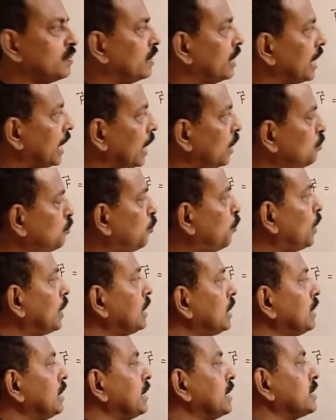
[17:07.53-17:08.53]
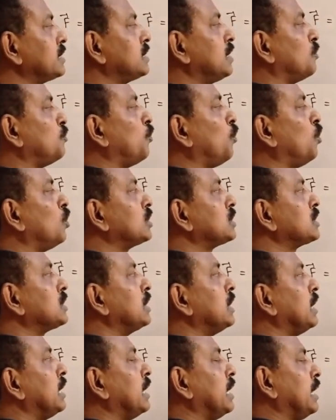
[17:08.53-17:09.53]
F1 is the force
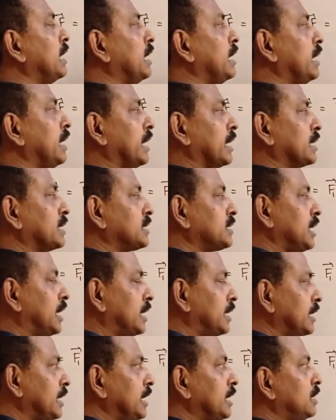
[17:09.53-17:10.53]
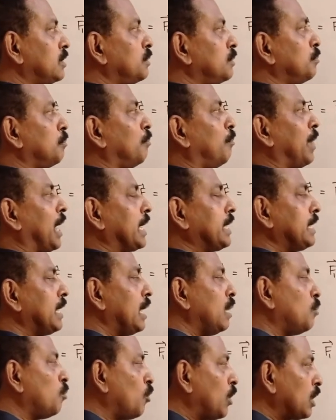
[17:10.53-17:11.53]
exerted by
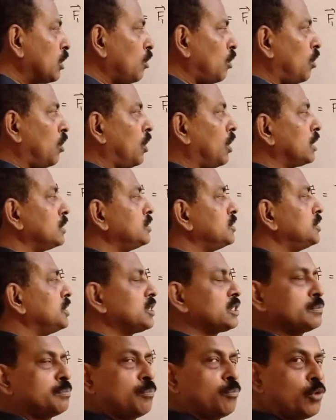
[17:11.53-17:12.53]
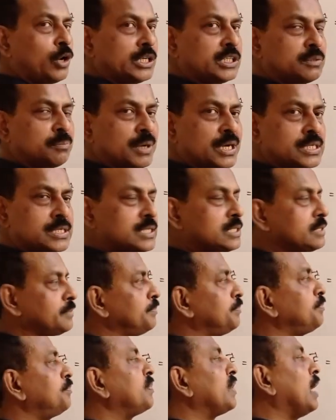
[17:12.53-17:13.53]
M1 on this point mass.
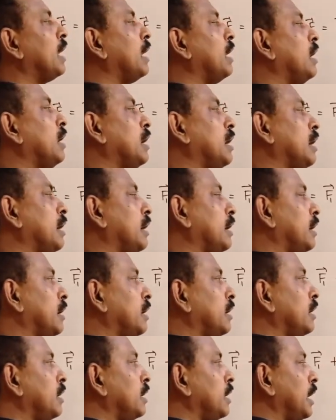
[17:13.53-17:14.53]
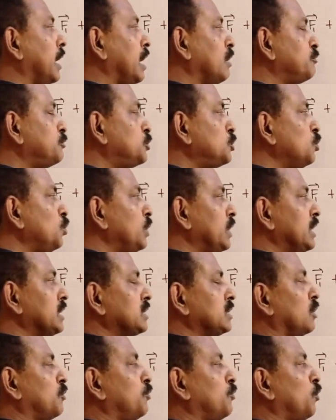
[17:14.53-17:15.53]
F2 is
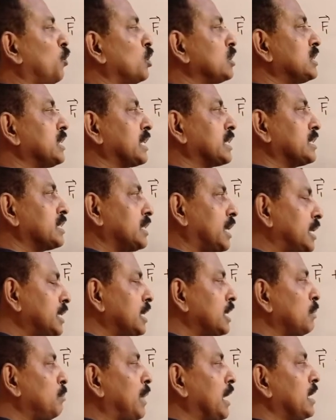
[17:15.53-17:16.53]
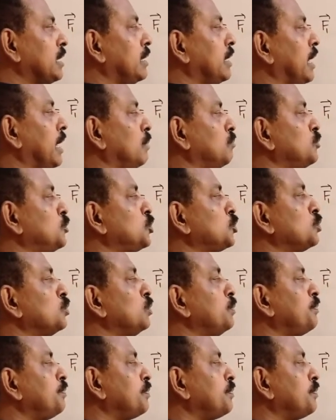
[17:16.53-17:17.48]
the force exerted by M2